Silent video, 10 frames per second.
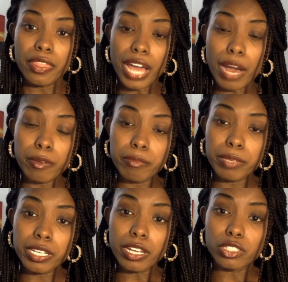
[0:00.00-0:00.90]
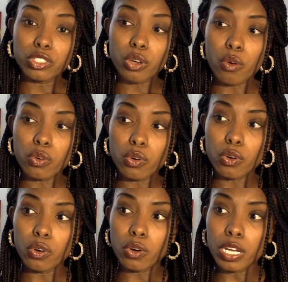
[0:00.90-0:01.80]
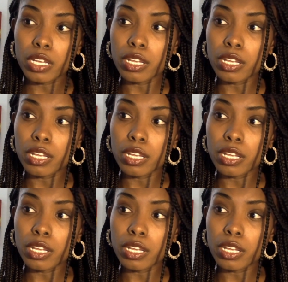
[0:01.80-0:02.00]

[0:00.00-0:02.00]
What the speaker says: that would be a total